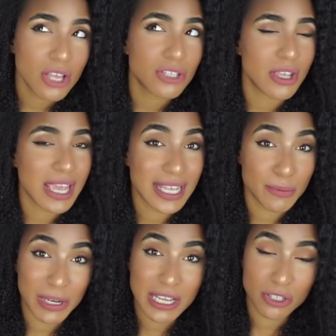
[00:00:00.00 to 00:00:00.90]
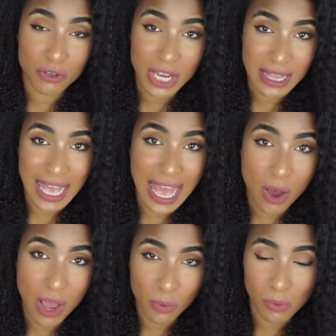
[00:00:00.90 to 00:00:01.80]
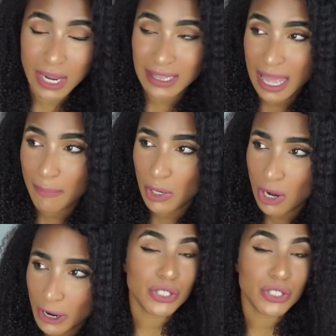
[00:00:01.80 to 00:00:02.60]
So yes, please do check that out. I will link that below.